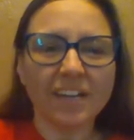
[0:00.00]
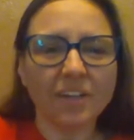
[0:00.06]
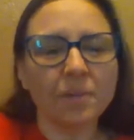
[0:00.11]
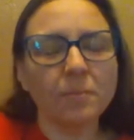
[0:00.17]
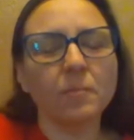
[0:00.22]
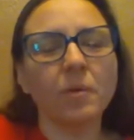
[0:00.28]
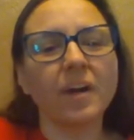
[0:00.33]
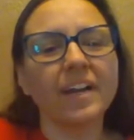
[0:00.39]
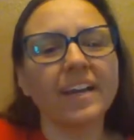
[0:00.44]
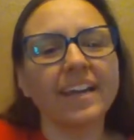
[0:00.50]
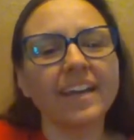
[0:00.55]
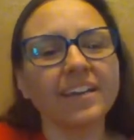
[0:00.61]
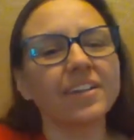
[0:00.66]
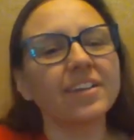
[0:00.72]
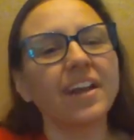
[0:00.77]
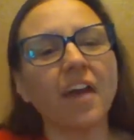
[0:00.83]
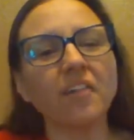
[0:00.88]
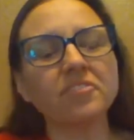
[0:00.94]
Good
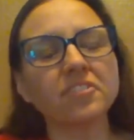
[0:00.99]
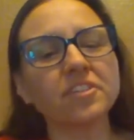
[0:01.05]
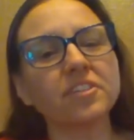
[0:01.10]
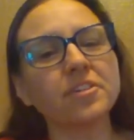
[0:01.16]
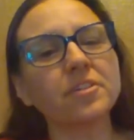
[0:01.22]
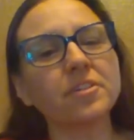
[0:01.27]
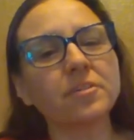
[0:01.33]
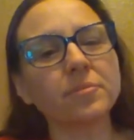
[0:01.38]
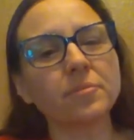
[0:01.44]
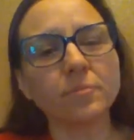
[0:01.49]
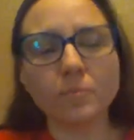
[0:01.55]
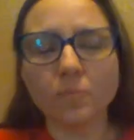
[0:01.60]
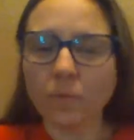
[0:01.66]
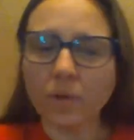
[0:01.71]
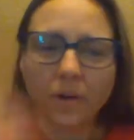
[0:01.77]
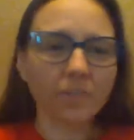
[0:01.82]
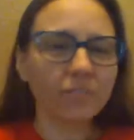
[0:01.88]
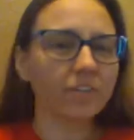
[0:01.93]
morning, good afternoon,
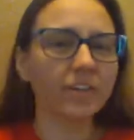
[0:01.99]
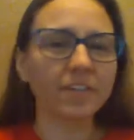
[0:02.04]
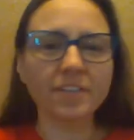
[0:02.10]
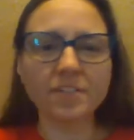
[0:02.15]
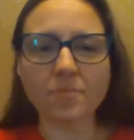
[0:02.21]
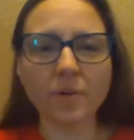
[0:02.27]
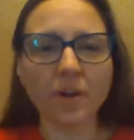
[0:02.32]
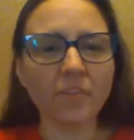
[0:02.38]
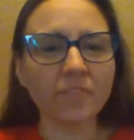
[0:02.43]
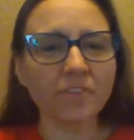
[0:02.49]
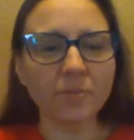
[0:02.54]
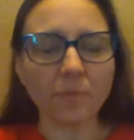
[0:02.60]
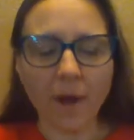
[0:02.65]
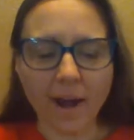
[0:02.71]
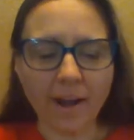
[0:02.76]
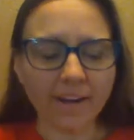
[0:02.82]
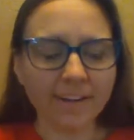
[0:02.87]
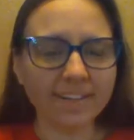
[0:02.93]
whatever it is, wherever you
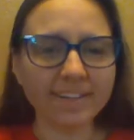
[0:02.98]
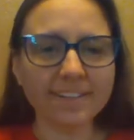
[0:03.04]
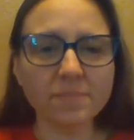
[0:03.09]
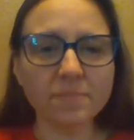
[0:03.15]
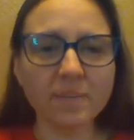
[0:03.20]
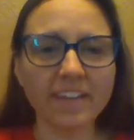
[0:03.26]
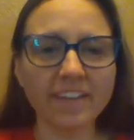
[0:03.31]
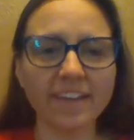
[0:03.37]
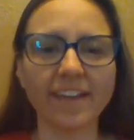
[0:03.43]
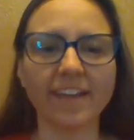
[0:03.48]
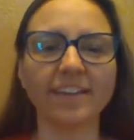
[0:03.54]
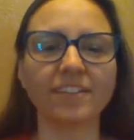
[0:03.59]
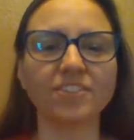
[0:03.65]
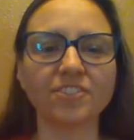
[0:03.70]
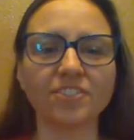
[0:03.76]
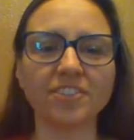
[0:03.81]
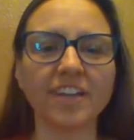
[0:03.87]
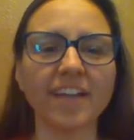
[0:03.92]
are. It's me
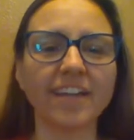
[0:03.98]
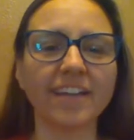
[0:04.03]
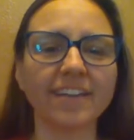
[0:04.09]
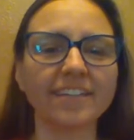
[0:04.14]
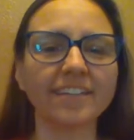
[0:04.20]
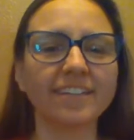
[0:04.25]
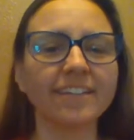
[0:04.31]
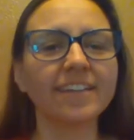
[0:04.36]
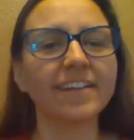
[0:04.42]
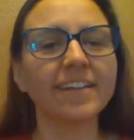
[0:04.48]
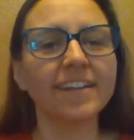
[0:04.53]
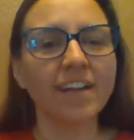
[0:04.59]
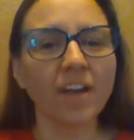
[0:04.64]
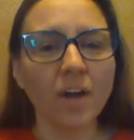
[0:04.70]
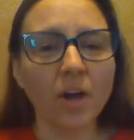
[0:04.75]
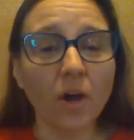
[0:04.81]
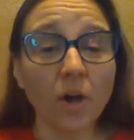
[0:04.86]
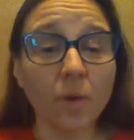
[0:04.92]
again, Jen.
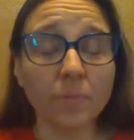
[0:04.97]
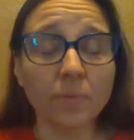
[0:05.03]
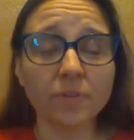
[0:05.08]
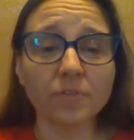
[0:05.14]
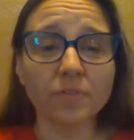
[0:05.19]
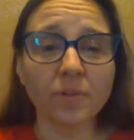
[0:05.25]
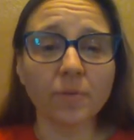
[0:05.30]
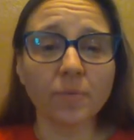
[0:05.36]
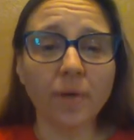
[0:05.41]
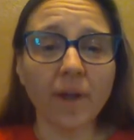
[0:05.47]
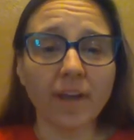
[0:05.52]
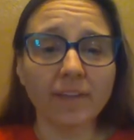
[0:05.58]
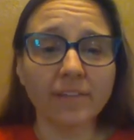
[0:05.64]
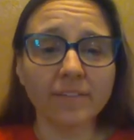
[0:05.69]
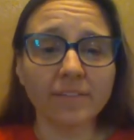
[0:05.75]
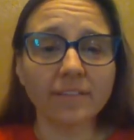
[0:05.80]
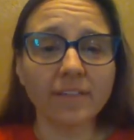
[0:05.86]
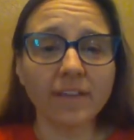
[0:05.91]
Hope you're doing
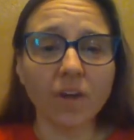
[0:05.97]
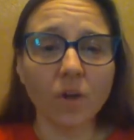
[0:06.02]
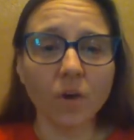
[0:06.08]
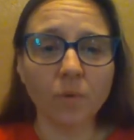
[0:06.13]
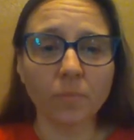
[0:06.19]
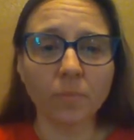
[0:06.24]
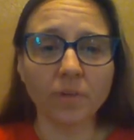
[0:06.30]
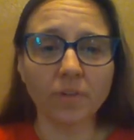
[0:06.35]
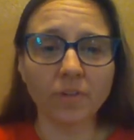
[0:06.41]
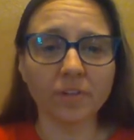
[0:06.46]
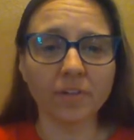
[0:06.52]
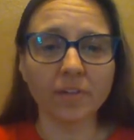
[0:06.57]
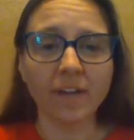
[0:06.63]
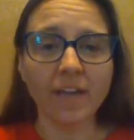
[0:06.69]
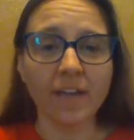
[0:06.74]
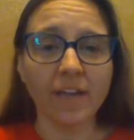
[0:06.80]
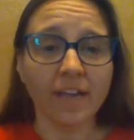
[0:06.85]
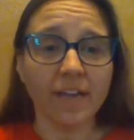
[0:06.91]
well. Hope you're
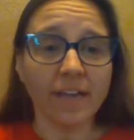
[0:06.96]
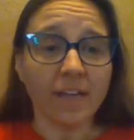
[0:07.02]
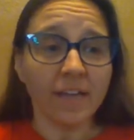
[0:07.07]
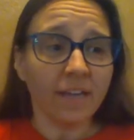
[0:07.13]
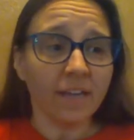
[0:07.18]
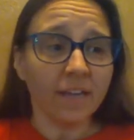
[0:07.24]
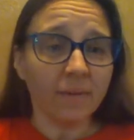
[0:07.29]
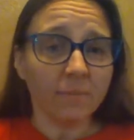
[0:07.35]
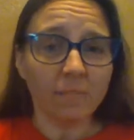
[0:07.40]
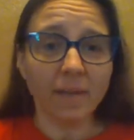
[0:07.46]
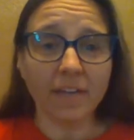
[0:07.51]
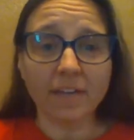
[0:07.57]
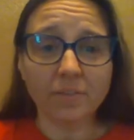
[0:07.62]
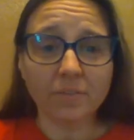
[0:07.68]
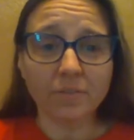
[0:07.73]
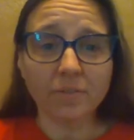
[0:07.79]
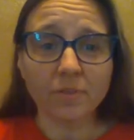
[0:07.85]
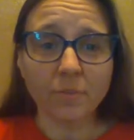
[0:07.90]
made
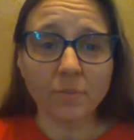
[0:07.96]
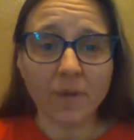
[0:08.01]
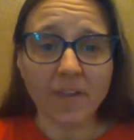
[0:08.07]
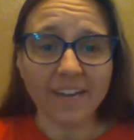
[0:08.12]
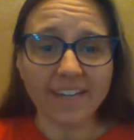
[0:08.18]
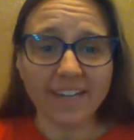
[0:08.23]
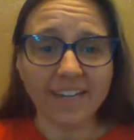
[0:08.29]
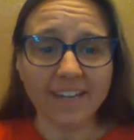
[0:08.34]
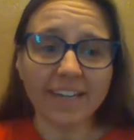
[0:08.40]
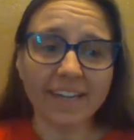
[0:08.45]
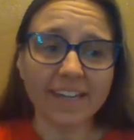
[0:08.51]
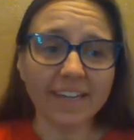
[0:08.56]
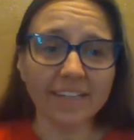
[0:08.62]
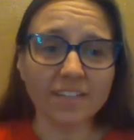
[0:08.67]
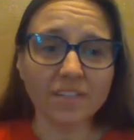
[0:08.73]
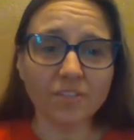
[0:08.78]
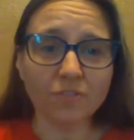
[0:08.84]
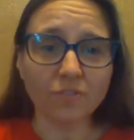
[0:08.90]
it through the week. It
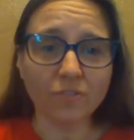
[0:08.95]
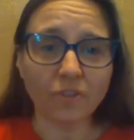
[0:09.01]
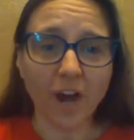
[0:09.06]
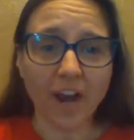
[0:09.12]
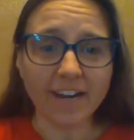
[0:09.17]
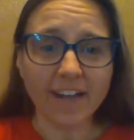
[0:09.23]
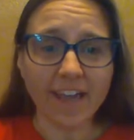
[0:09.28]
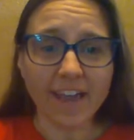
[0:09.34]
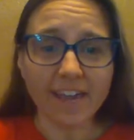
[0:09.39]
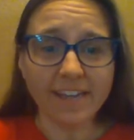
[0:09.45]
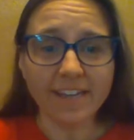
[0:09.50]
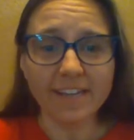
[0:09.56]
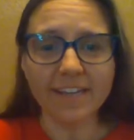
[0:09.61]
is Friday.